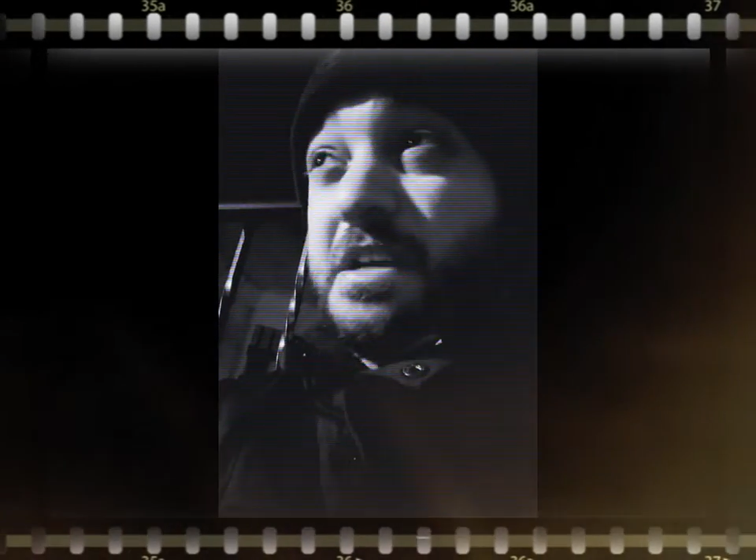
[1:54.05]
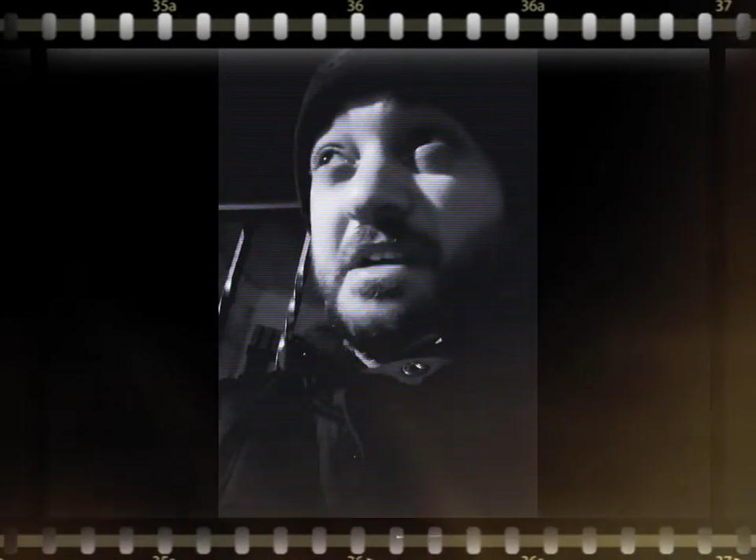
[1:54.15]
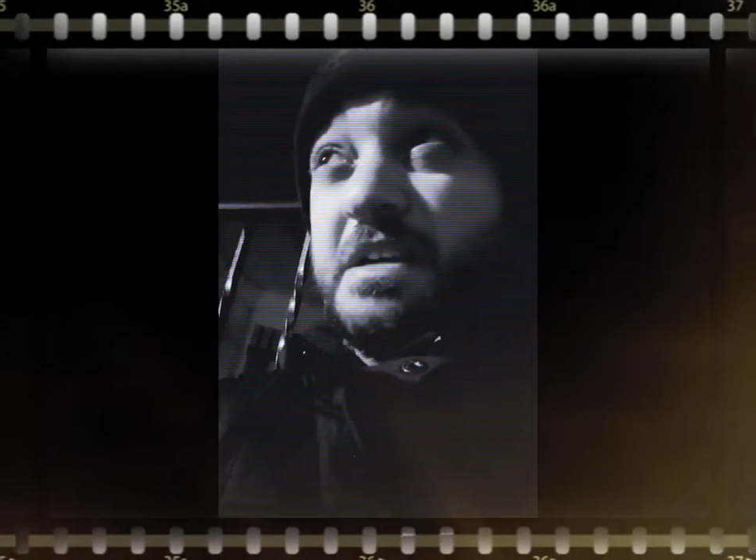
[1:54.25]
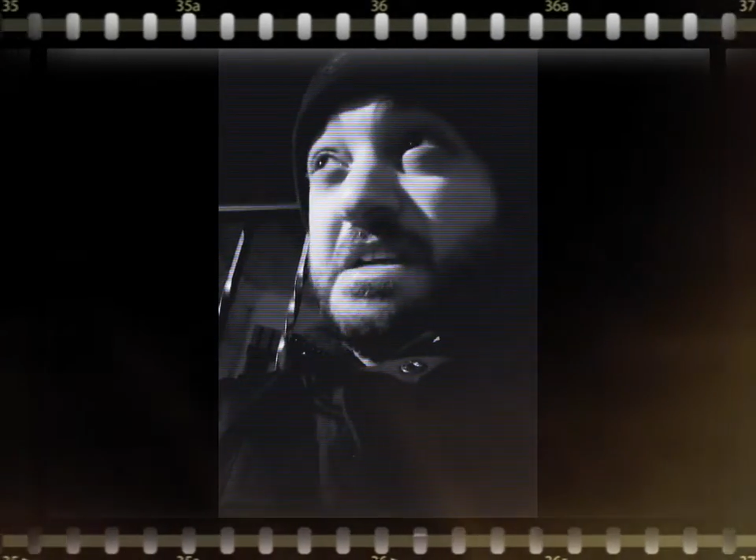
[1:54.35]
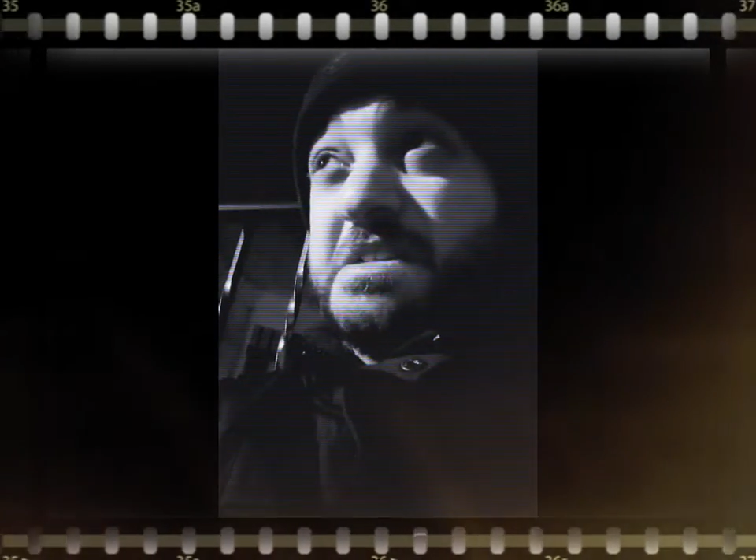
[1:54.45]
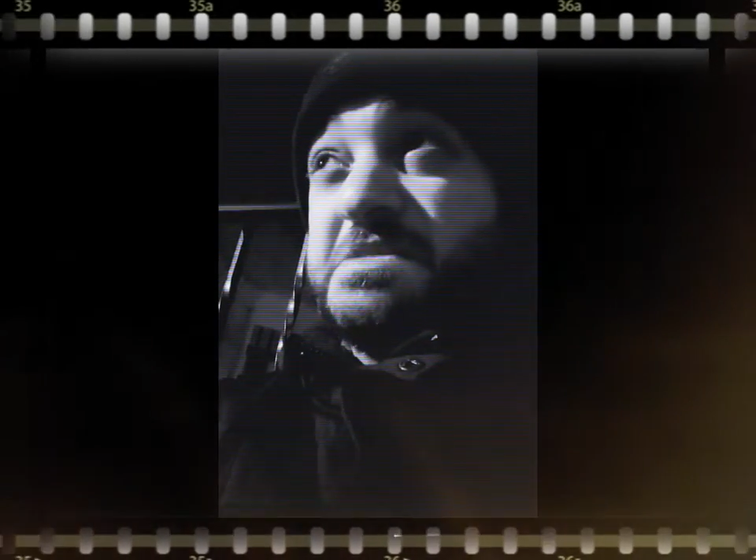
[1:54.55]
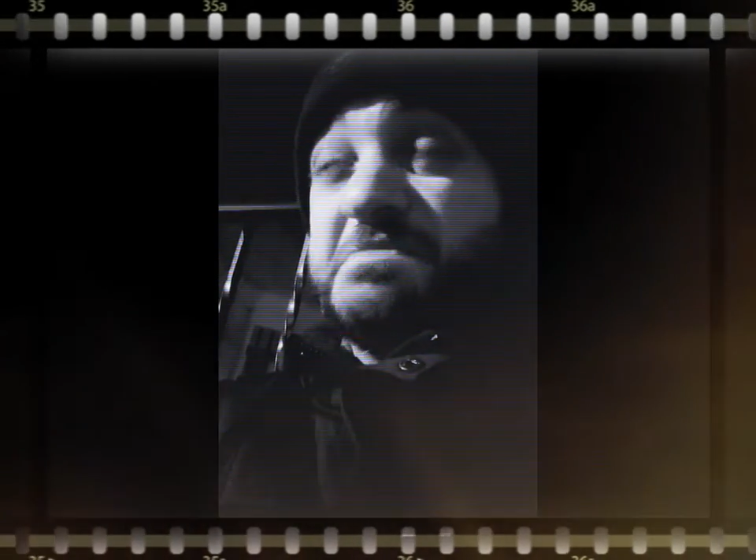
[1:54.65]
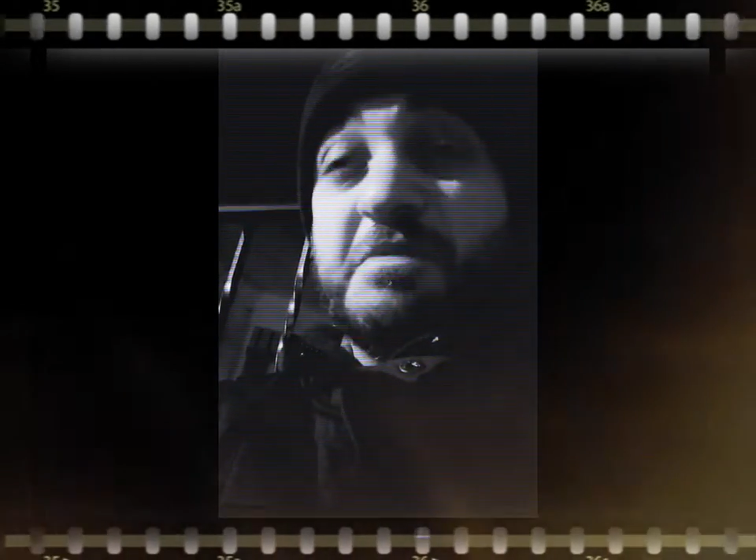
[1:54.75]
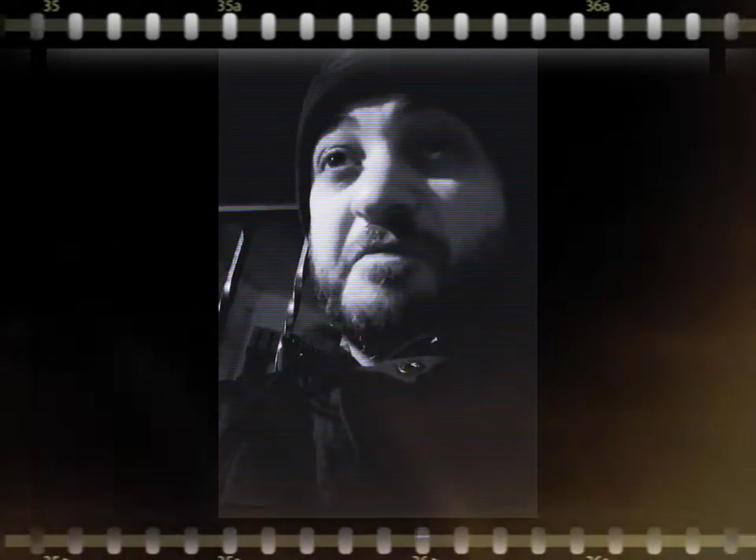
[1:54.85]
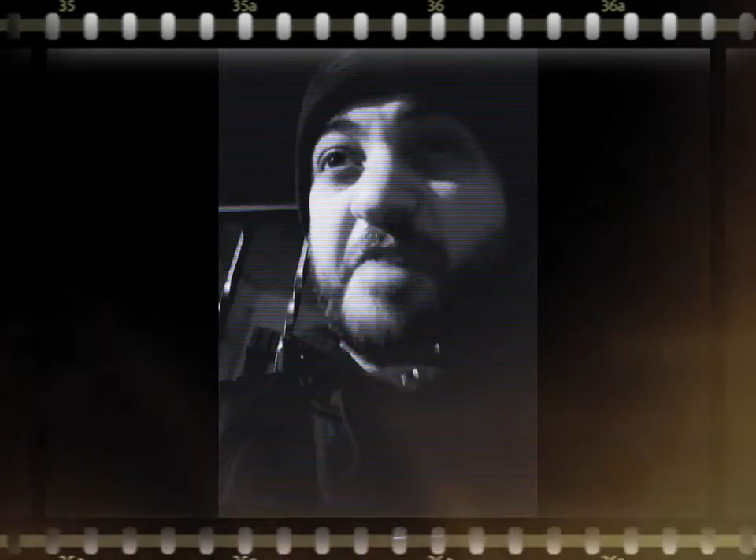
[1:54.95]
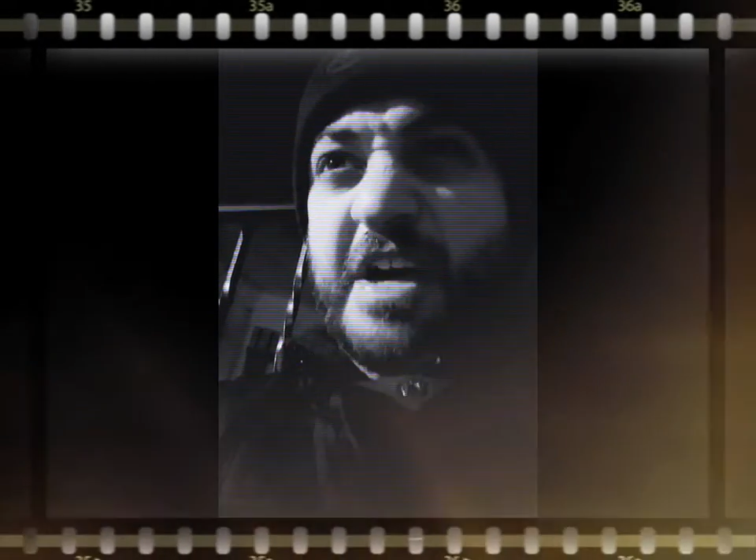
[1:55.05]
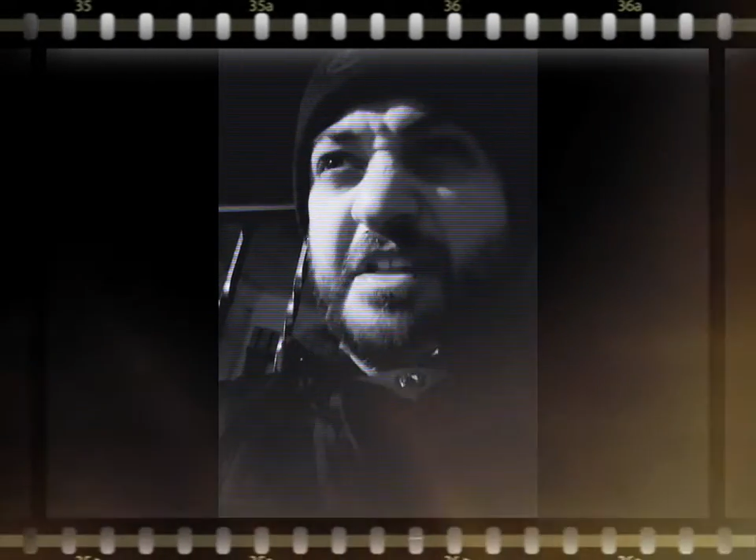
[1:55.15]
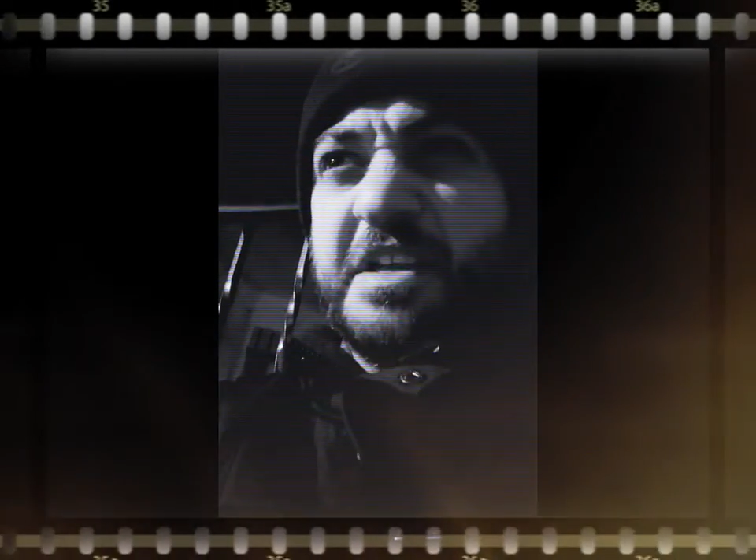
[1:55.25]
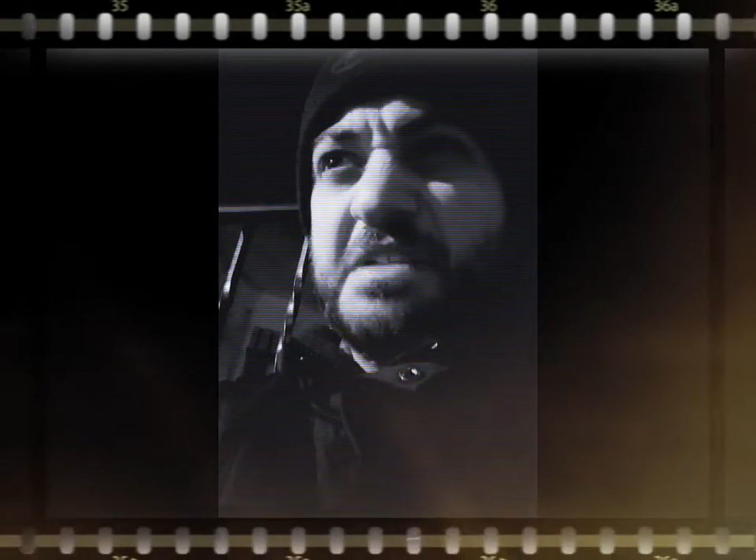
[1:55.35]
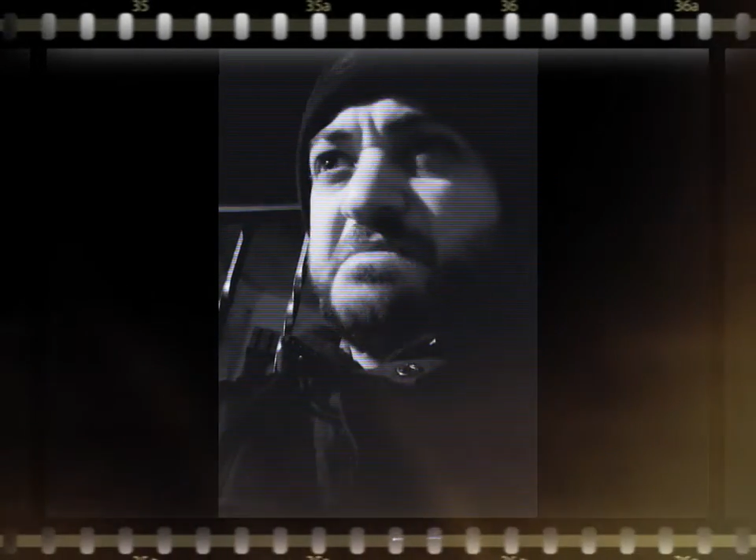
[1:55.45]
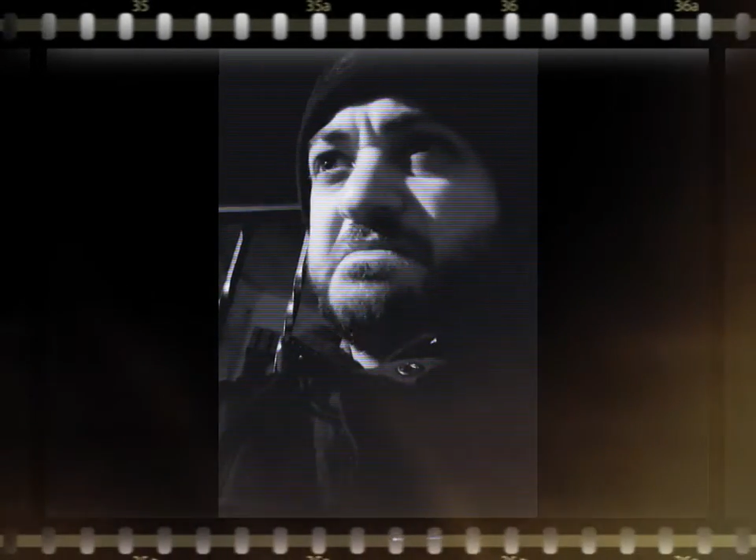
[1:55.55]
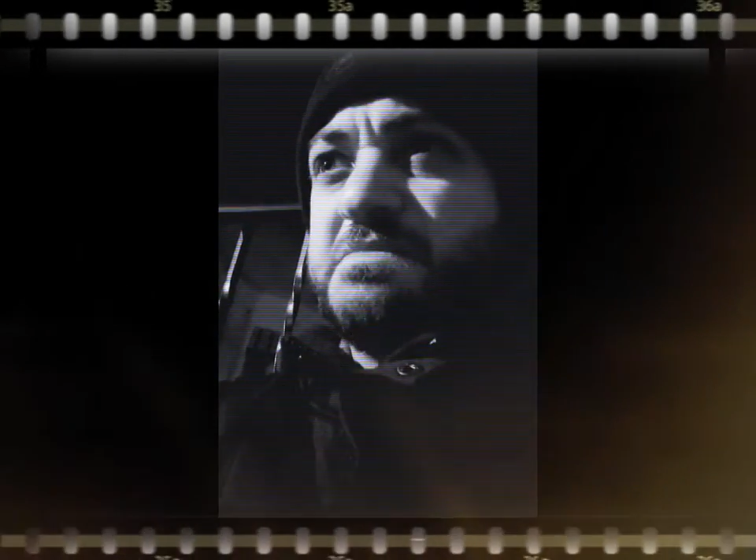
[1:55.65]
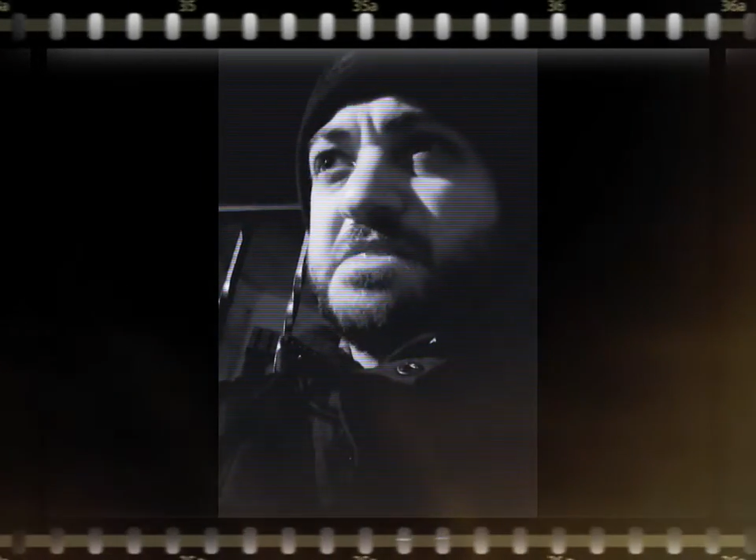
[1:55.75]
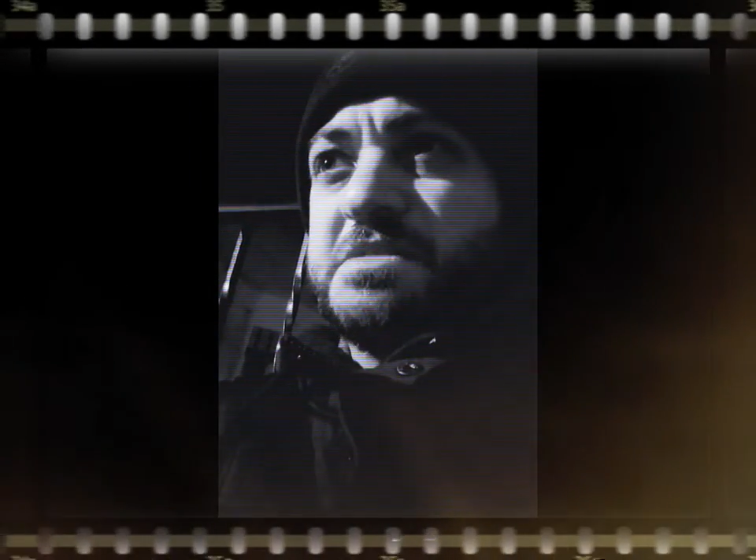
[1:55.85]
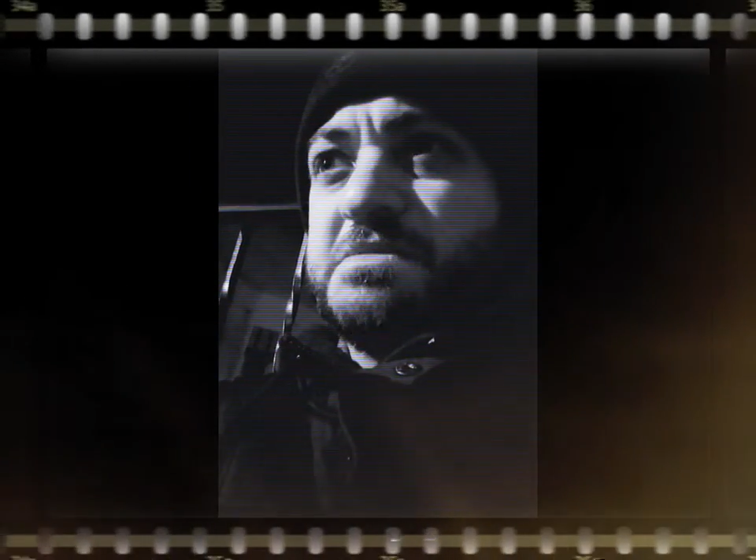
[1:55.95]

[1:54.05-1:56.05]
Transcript: them. Walls